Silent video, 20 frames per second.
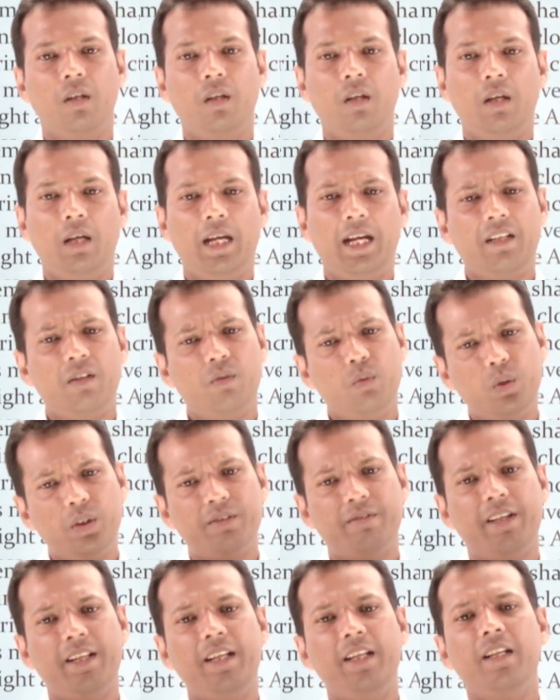and who is
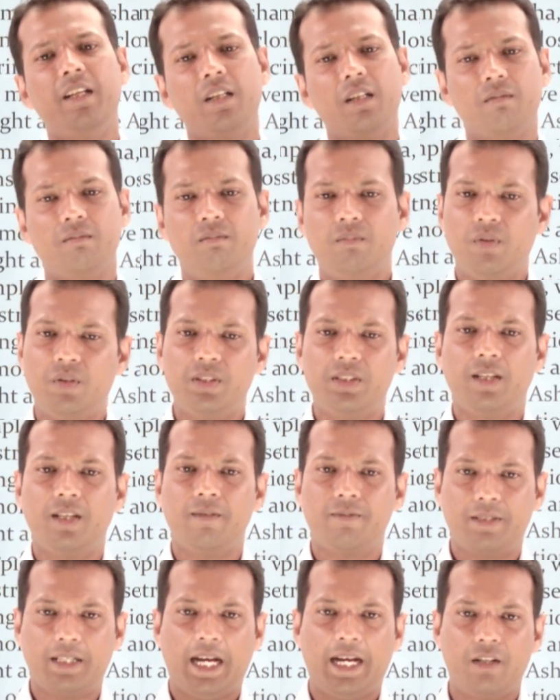very
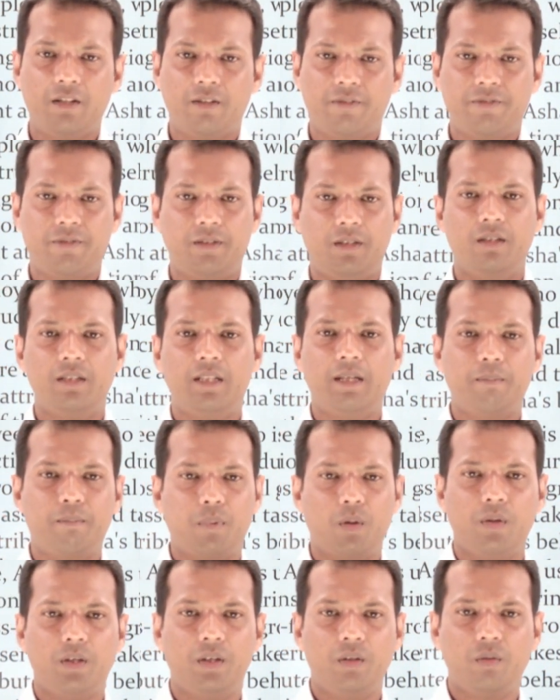reserved kind of an
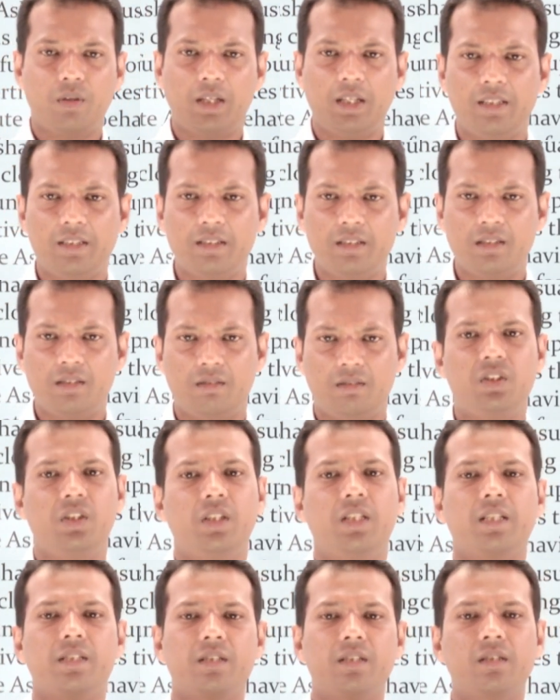employee. Okay, she
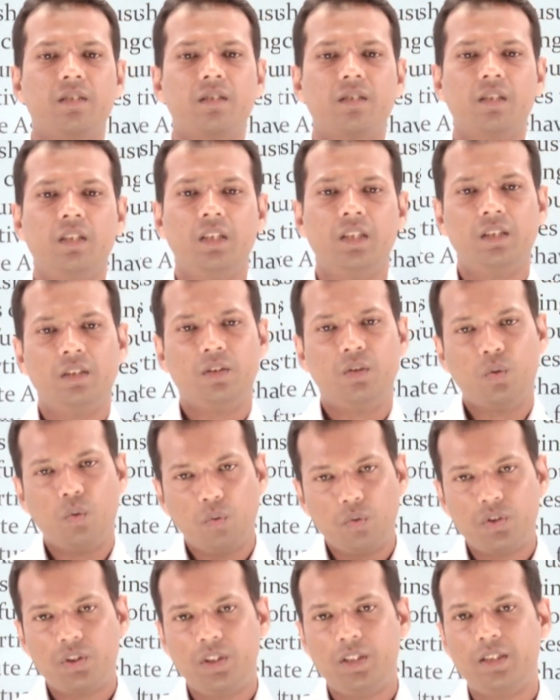doesn't,
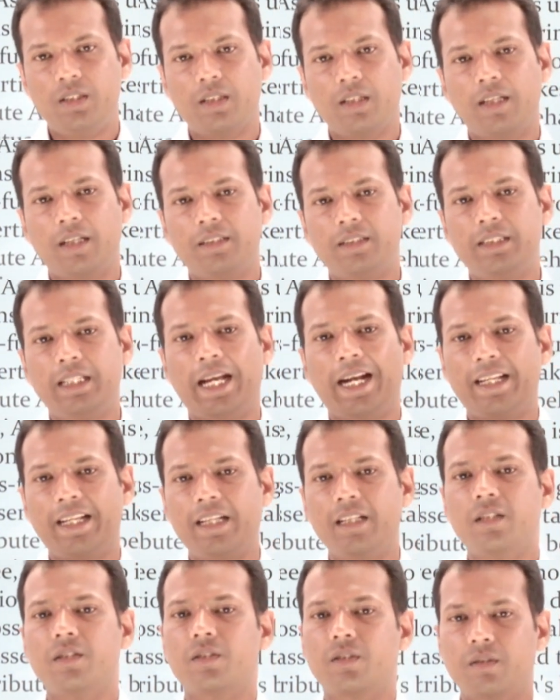though she
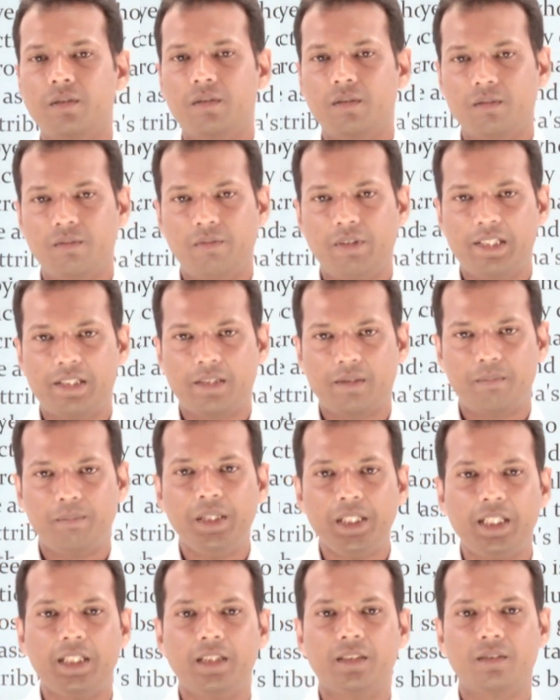attends various
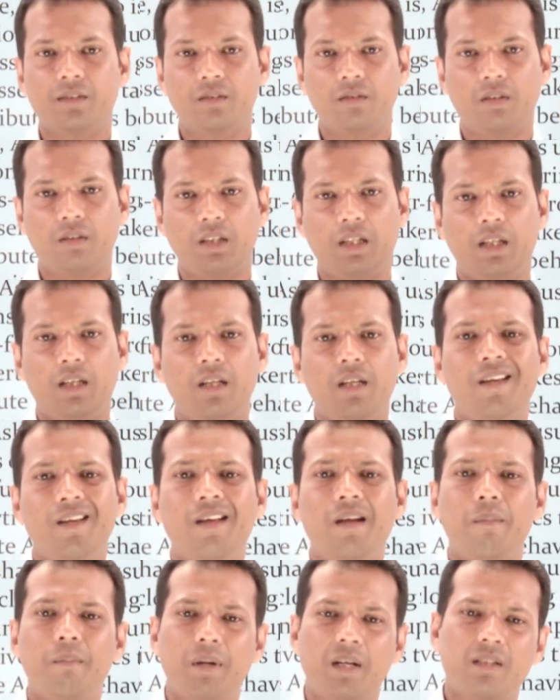meetings. Okay,
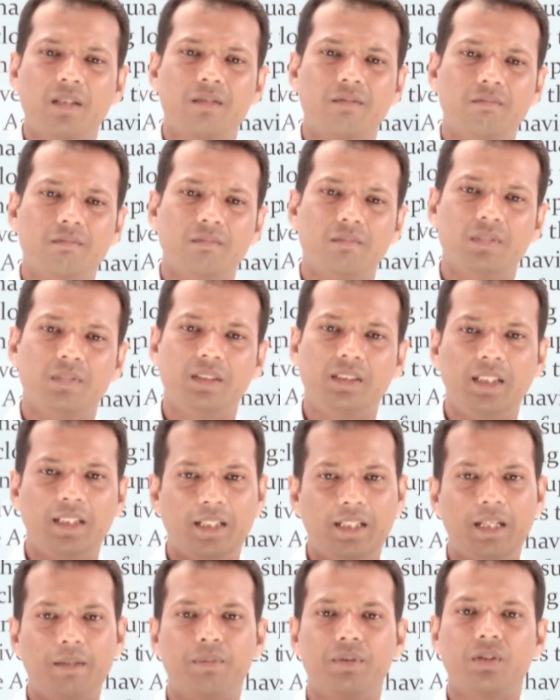but she
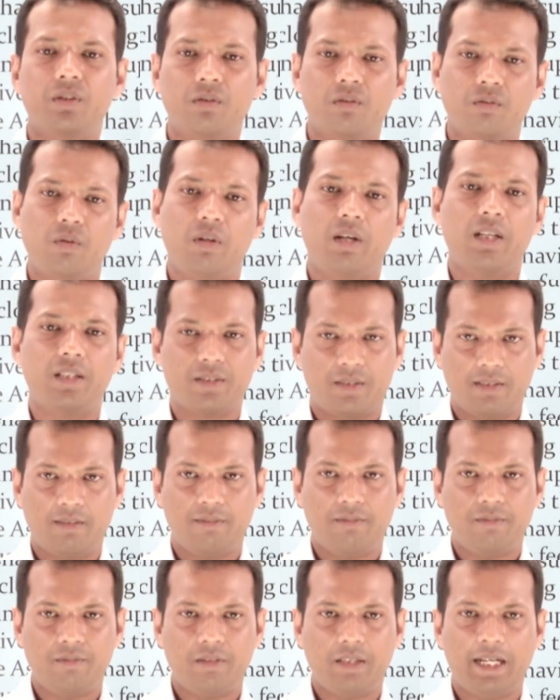keeps to herself
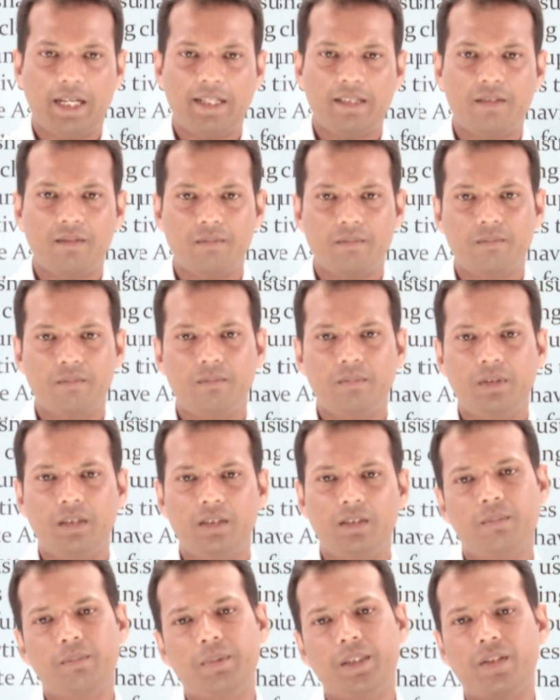and
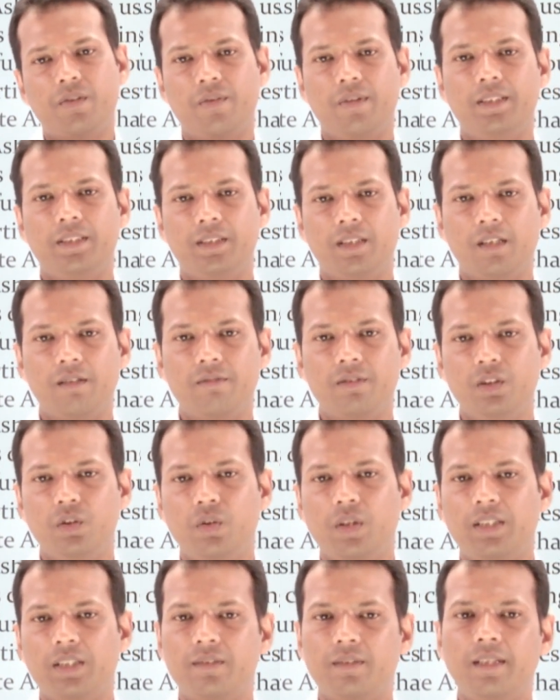is a bit reserved. You
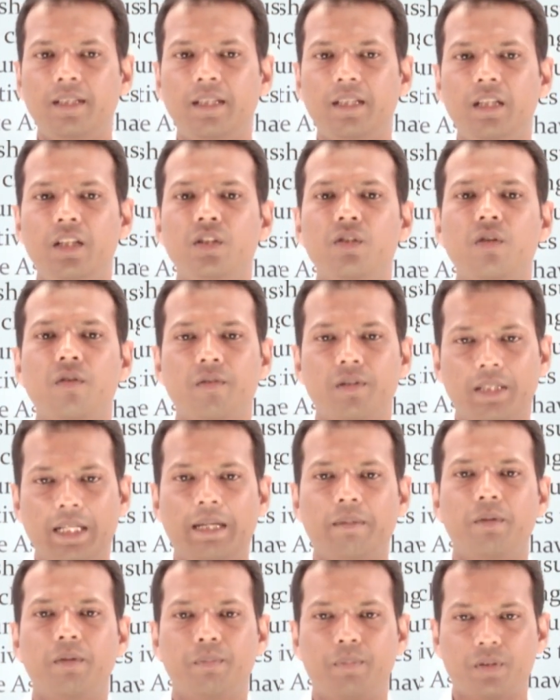can say an introvert
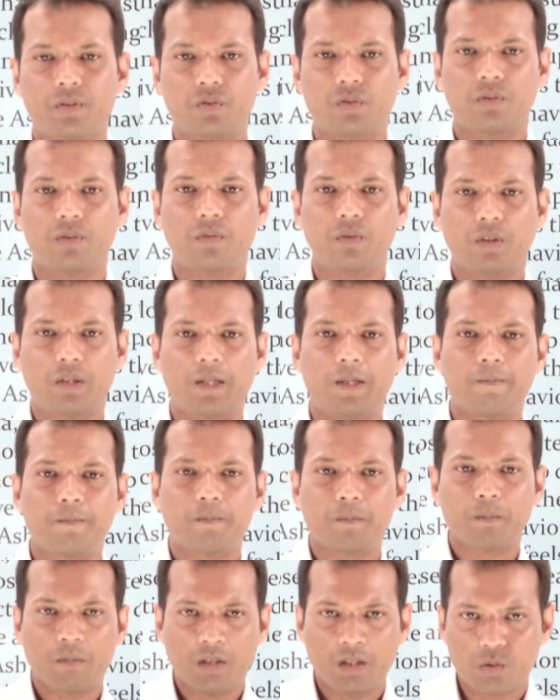type of person. Okay,
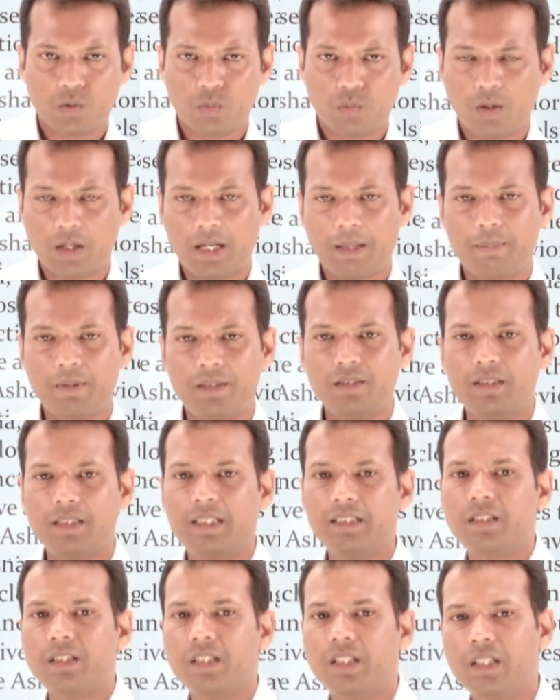so what happens is
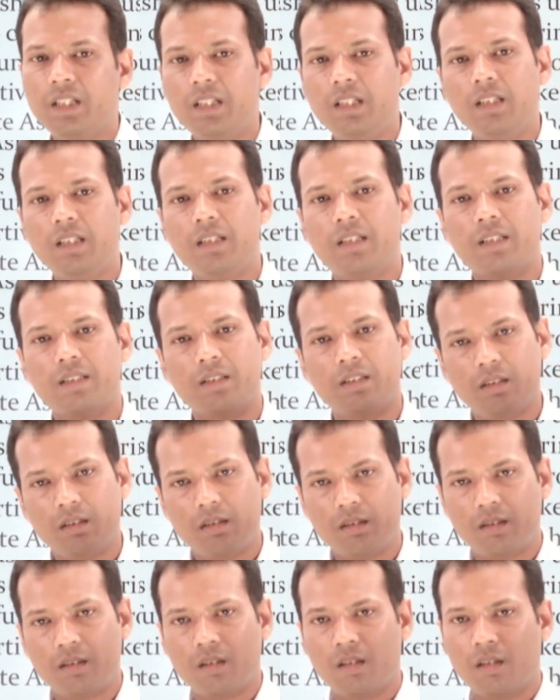that she doesn't